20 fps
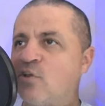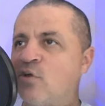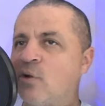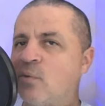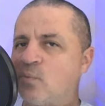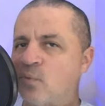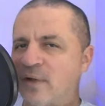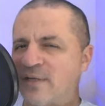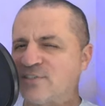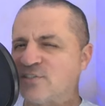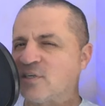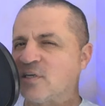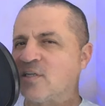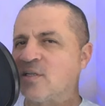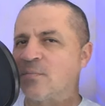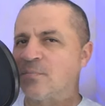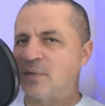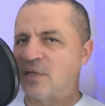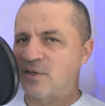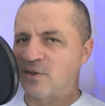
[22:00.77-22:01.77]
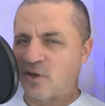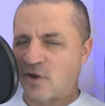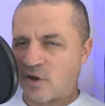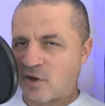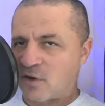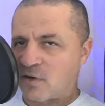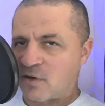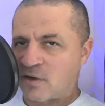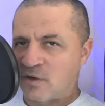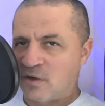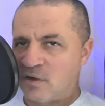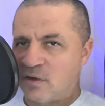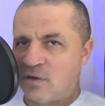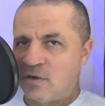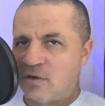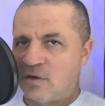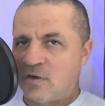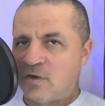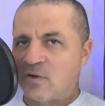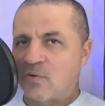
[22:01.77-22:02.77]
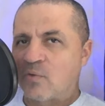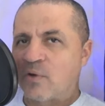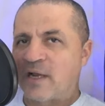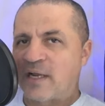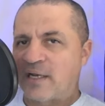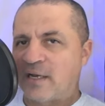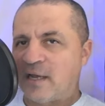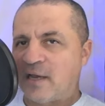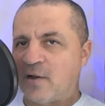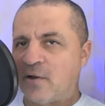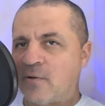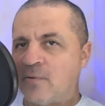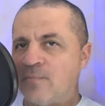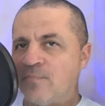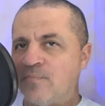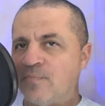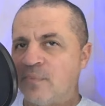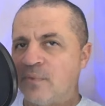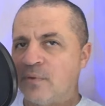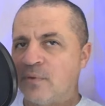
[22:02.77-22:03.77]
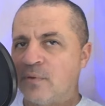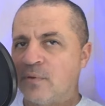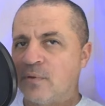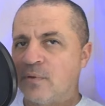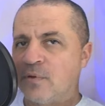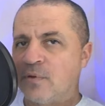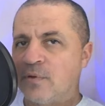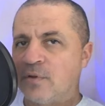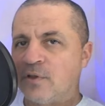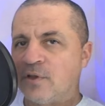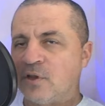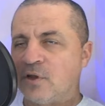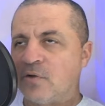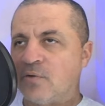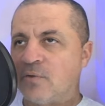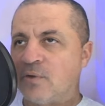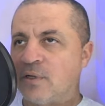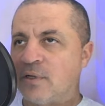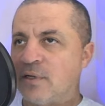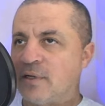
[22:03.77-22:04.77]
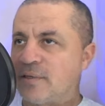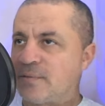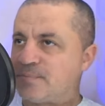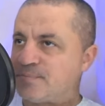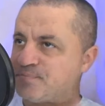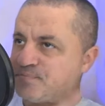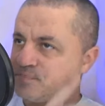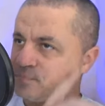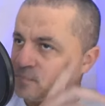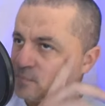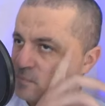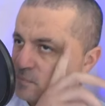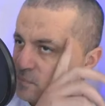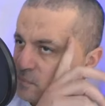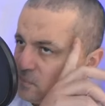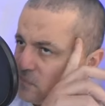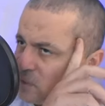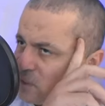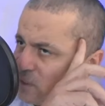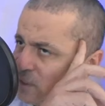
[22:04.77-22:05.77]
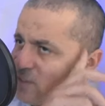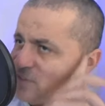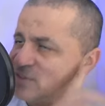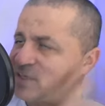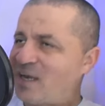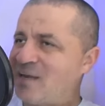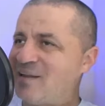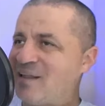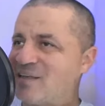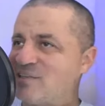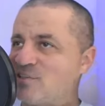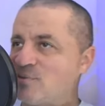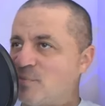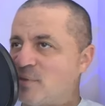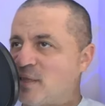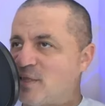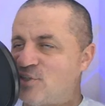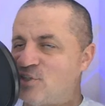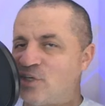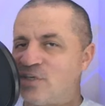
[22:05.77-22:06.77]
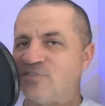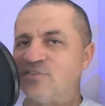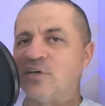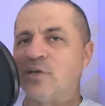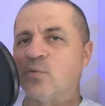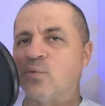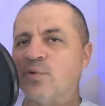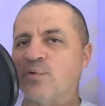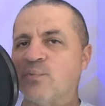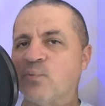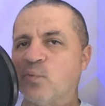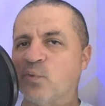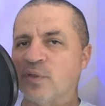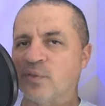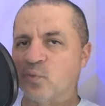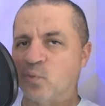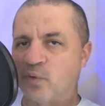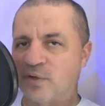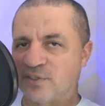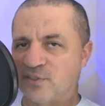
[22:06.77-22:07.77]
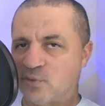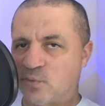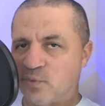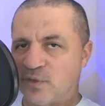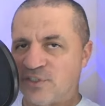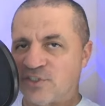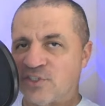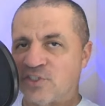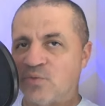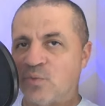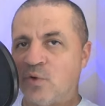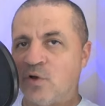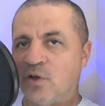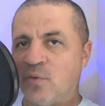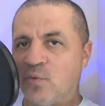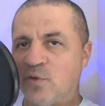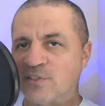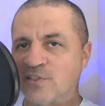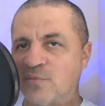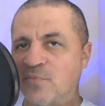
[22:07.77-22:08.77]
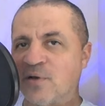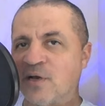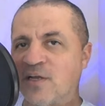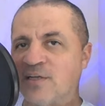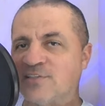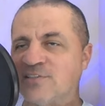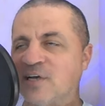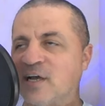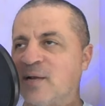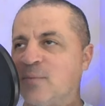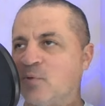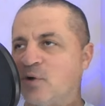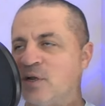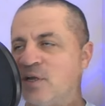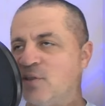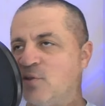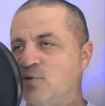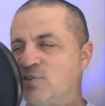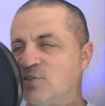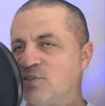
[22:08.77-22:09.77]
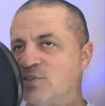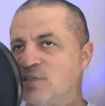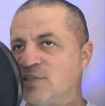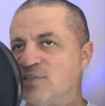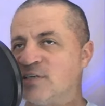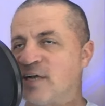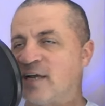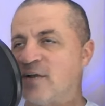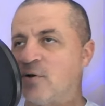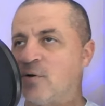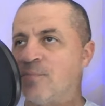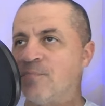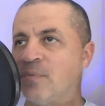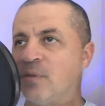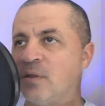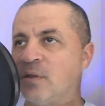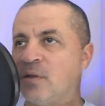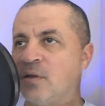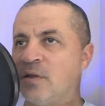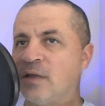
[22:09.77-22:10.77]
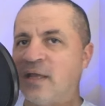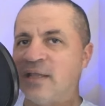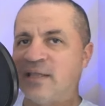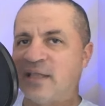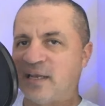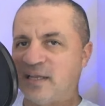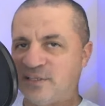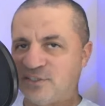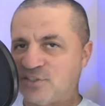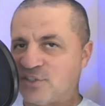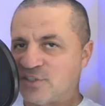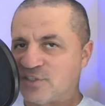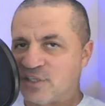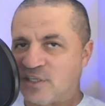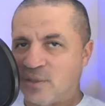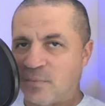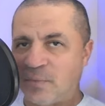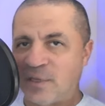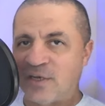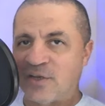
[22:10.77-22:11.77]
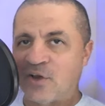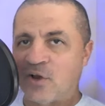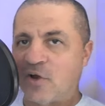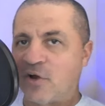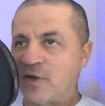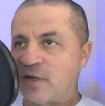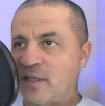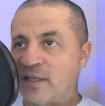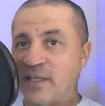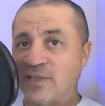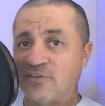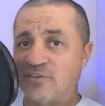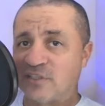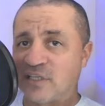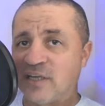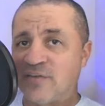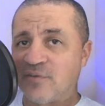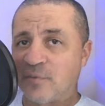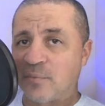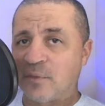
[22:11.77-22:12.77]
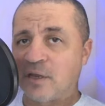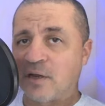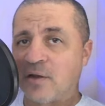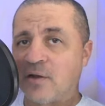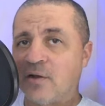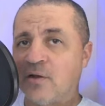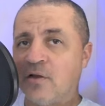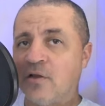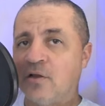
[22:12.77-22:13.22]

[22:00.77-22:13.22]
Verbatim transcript: though I'm wrestling in the mid card right now. You know, um, it's kind of like something they should have done with, Rich, Rich Swann once upon a time, where he loses the title and then he's just in the mid card and they just leave him there.